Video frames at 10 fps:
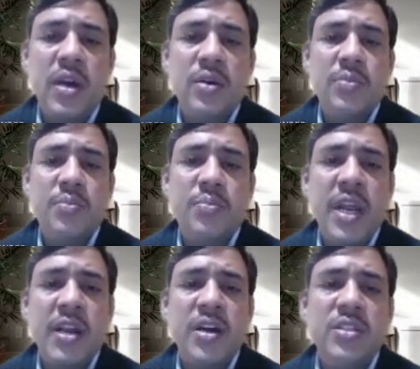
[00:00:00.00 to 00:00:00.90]

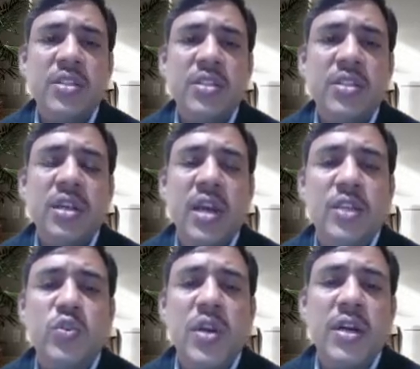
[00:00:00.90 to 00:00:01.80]
breakers and
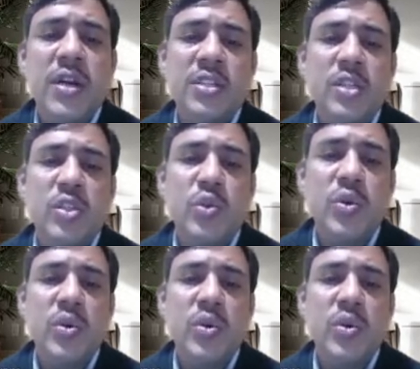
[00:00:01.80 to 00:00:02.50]
isolators also.